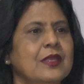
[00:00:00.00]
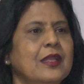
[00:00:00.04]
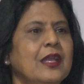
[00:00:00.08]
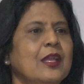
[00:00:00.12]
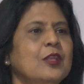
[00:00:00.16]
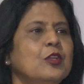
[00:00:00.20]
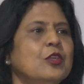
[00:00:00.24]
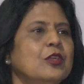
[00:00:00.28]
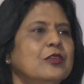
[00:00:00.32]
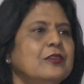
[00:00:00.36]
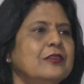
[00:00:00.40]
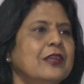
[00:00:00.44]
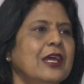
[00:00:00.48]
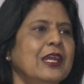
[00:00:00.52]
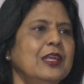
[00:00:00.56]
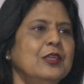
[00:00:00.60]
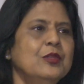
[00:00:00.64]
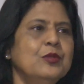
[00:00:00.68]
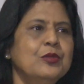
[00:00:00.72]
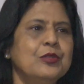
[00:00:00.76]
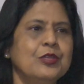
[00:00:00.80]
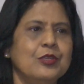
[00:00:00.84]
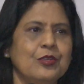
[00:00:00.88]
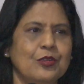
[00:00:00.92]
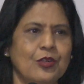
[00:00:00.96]
and you're
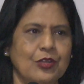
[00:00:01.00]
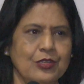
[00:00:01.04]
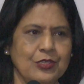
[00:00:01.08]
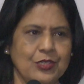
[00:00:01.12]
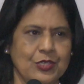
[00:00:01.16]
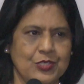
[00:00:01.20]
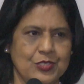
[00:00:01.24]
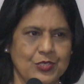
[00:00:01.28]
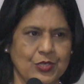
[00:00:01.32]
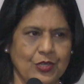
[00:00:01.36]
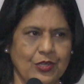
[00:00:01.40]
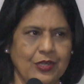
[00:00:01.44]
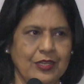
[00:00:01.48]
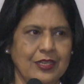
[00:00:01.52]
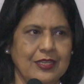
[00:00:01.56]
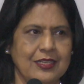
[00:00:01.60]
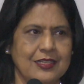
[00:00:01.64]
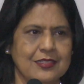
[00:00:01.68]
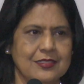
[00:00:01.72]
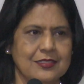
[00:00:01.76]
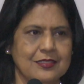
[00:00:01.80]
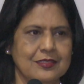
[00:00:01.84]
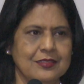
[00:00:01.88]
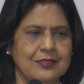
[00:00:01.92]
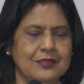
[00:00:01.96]
trying to record the jaw
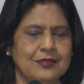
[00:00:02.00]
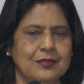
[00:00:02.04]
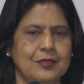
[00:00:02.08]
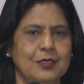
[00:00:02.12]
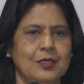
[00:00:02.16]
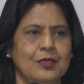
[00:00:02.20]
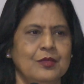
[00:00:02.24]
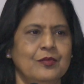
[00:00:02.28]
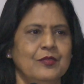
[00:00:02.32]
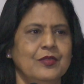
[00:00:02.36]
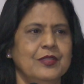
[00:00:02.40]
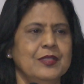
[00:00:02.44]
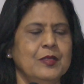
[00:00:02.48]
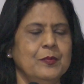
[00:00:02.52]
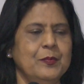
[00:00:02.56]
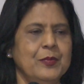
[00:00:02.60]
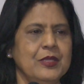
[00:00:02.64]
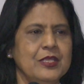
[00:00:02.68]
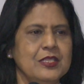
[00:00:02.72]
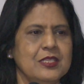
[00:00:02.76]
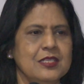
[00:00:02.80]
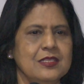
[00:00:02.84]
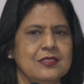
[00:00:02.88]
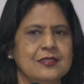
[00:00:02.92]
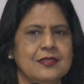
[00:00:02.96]
elevation, when the
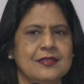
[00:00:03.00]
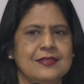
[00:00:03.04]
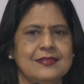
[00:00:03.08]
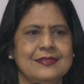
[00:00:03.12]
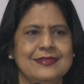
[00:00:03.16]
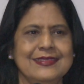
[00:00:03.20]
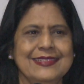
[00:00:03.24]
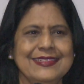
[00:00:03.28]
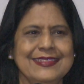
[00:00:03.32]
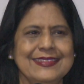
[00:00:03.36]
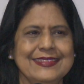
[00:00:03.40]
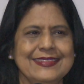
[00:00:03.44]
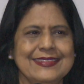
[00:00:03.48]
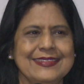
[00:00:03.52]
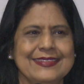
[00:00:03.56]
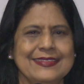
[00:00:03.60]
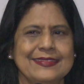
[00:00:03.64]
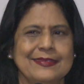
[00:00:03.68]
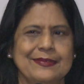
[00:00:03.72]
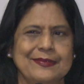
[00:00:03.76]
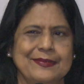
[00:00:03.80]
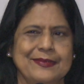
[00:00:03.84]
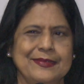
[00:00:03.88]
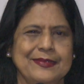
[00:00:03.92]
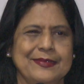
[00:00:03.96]
patient says
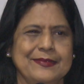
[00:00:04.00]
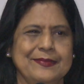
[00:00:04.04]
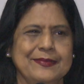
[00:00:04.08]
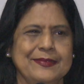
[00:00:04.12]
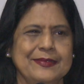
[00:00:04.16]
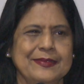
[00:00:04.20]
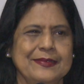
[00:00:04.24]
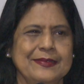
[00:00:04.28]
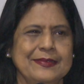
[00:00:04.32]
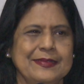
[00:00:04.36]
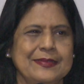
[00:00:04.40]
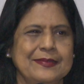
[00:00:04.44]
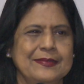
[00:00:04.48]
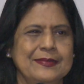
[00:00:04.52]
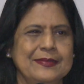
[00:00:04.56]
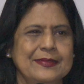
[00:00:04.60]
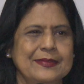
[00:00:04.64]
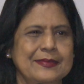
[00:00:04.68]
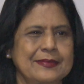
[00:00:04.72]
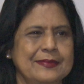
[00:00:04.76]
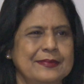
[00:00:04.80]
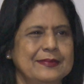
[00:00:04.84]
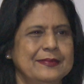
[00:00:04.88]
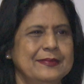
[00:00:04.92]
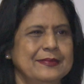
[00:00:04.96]
this is not gone
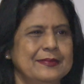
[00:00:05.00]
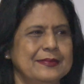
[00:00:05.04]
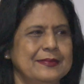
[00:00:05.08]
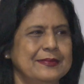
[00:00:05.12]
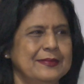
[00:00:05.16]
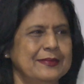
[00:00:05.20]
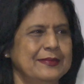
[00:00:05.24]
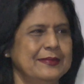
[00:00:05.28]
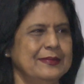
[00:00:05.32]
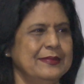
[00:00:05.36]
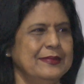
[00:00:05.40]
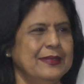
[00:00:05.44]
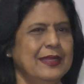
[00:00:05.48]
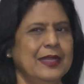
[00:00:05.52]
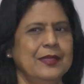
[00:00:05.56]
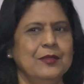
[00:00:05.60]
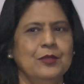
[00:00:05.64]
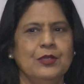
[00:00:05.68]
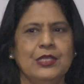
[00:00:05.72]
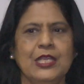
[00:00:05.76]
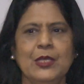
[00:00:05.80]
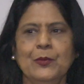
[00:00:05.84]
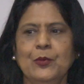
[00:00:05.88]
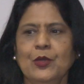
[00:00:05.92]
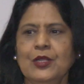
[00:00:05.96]
down. And
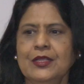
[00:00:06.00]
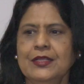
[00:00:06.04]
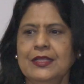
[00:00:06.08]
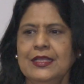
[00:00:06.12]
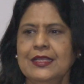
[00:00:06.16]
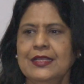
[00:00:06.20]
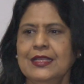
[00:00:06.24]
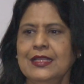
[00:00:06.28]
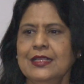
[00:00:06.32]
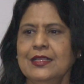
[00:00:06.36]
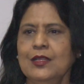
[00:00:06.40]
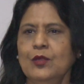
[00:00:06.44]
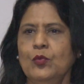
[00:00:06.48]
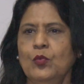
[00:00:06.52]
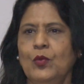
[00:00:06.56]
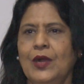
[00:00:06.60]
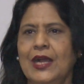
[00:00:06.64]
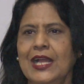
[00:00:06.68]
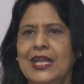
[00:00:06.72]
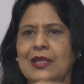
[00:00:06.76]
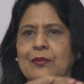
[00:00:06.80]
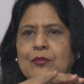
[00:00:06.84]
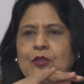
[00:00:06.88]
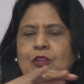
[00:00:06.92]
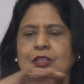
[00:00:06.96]
you keep on thinking that
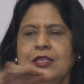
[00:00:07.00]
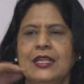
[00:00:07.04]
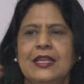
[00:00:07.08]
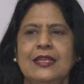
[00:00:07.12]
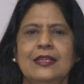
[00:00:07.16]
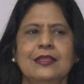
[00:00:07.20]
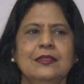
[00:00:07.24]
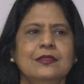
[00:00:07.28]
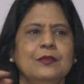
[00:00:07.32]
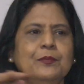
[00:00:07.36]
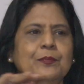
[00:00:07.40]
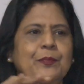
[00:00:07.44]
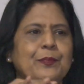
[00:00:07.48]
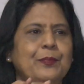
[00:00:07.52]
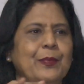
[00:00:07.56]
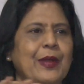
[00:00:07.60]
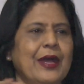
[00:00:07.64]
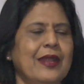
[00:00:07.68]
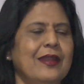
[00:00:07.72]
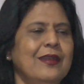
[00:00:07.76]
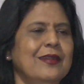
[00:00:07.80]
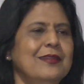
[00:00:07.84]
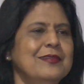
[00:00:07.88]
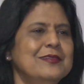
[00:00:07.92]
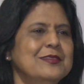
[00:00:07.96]
why I'm not getting the
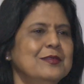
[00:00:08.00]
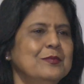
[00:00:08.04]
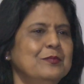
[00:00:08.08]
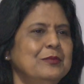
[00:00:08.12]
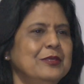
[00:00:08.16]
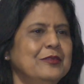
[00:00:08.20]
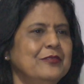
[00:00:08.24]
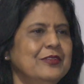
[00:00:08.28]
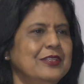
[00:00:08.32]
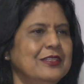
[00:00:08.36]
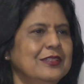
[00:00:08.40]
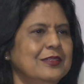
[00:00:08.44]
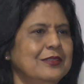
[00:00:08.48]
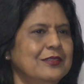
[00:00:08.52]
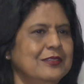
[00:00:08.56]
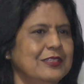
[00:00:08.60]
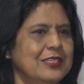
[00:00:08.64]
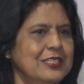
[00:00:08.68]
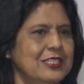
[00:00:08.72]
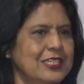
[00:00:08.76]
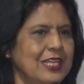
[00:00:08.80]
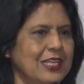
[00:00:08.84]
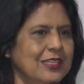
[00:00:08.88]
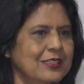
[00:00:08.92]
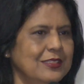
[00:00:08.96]
parallelism between the
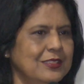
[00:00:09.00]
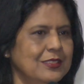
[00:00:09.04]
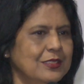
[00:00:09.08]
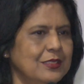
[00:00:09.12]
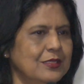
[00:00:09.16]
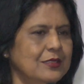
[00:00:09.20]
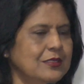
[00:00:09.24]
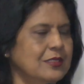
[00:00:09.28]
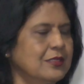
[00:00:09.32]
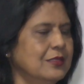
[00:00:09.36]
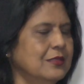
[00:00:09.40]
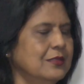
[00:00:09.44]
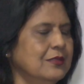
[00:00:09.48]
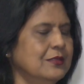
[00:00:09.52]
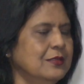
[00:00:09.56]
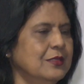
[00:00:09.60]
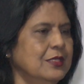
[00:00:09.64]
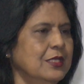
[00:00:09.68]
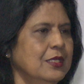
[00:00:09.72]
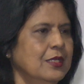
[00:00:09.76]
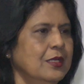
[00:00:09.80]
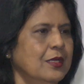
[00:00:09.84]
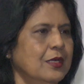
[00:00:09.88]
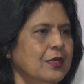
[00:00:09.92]
ridge and the